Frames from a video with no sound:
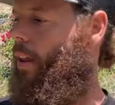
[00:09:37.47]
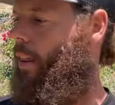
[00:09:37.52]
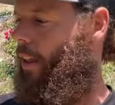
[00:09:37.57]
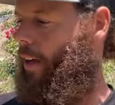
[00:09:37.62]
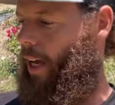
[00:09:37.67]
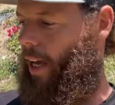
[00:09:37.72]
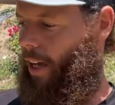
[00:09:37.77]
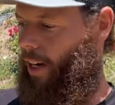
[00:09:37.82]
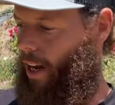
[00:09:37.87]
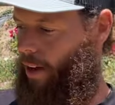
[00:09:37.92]

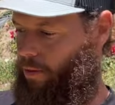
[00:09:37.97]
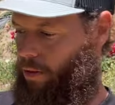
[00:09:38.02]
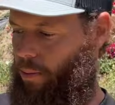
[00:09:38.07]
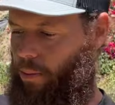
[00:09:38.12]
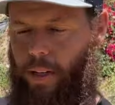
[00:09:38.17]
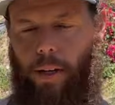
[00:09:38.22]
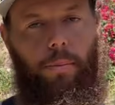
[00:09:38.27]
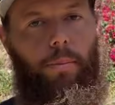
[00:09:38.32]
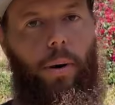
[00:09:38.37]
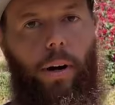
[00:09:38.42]
I could have some
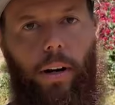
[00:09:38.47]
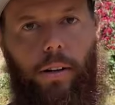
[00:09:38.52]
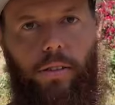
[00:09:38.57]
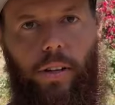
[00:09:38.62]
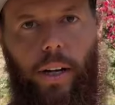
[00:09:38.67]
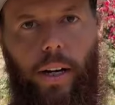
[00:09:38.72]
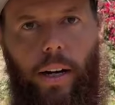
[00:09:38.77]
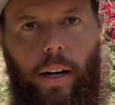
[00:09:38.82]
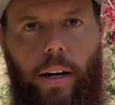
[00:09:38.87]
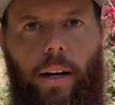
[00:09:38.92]
dip bars
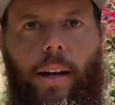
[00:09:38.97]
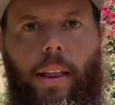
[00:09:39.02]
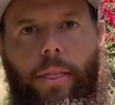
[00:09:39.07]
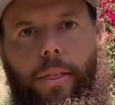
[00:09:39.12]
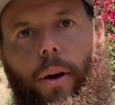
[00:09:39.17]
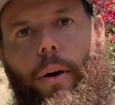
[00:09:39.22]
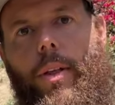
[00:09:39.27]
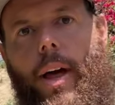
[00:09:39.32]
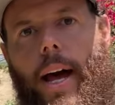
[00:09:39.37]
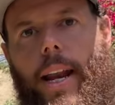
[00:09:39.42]
here and
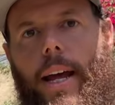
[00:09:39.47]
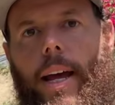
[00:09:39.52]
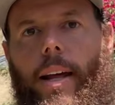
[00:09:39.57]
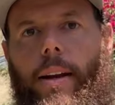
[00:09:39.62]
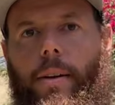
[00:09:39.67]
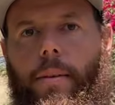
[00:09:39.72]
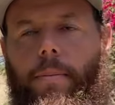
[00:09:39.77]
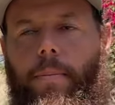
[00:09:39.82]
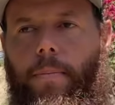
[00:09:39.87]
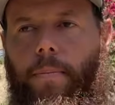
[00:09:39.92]
throw that
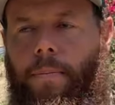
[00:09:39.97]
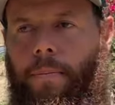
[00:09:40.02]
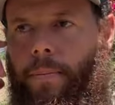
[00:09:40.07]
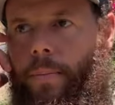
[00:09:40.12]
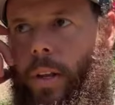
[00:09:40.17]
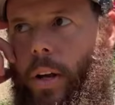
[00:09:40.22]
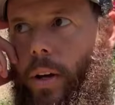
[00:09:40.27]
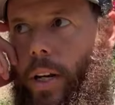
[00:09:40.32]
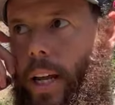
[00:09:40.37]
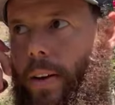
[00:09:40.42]
in.
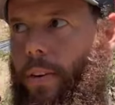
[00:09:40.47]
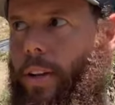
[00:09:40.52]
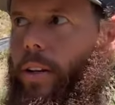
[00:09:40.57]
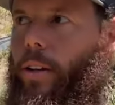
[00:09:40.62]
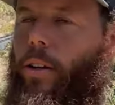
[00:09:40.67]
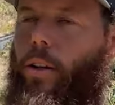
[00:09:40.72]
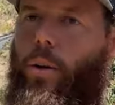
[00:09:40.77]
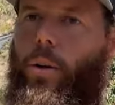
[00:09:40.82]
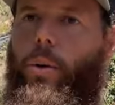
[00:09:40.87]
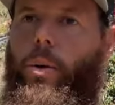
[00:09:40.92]
You could even
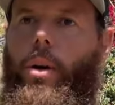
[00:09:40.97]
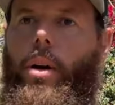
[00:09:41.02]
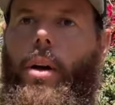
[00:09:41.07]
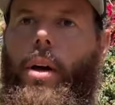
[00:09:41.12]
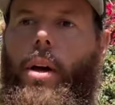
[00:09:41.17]
do